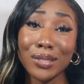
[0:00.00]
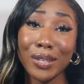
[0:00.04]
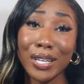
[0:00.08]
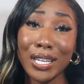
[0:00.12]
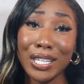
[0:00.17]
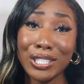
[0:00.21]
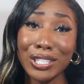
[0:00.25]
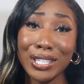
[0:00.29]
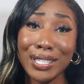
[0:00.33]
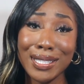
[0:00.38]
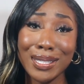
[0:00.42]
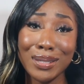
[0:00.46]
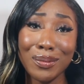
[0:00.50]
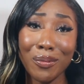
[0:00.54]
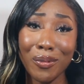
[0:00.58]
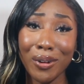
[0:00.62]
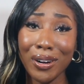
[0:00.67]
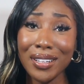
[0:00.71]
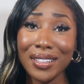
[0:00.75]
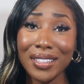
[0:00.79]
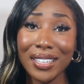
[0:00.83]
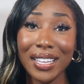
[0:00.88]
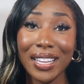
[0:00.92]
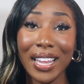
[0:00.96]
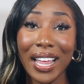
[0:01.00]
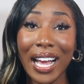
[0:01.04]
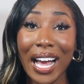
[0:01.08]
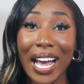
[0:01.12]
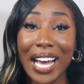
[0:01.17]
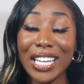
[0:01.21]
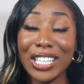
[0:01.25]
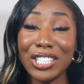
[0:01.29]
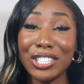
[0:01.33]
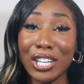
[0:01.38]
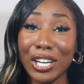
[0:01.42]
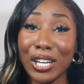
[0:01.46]
range is worth it. Like,
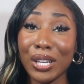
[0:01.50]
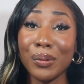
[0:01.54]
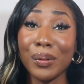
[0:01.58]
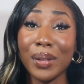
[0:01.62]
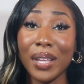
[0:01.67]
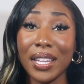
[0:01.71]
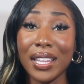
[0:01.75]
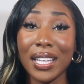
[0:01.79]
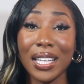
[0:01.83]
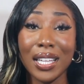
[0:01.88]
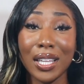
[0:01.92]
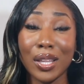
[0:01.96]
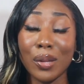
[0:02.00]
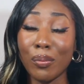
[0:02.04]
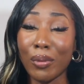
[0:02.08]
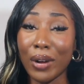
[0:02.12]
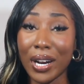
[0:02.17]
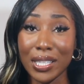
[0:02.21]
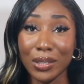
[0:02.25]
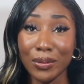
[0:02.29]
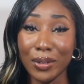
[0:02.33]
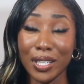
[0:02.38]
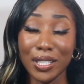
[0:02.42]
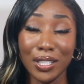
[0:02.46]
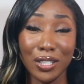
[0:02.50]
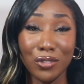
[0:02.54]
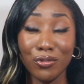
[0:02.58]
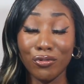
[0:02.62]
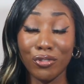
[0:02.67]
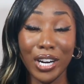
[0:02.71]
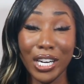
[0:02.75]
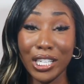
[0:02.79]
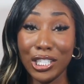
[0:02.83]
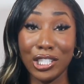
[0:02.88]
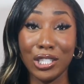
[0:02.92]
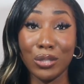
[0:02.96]
I genuinely think that the price
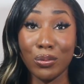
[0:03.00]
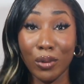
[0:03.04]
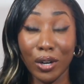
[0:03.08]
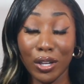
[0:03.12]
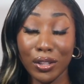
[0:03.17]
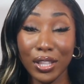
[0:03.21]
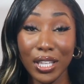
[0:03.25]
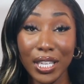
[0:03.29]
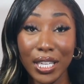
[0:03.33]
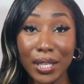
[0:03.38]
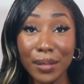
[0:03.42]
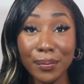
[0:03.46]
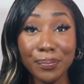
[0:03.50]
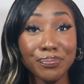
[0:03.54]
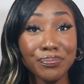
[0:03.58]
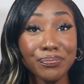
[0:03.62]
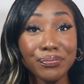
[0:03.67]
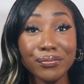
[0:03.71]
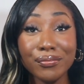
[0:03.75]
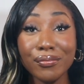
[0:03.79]
range is worth it.